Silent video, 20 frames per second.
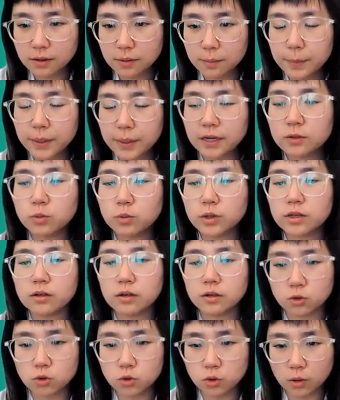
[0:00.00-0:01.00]
baked with
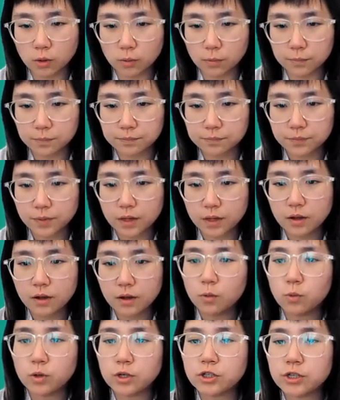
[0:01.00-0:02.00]
control,
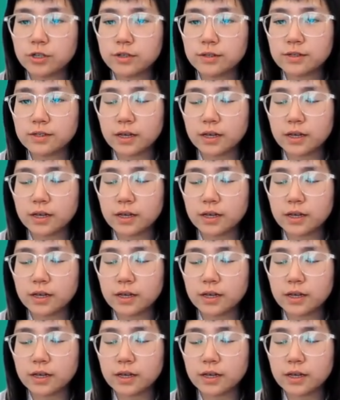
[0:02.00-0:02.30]
which is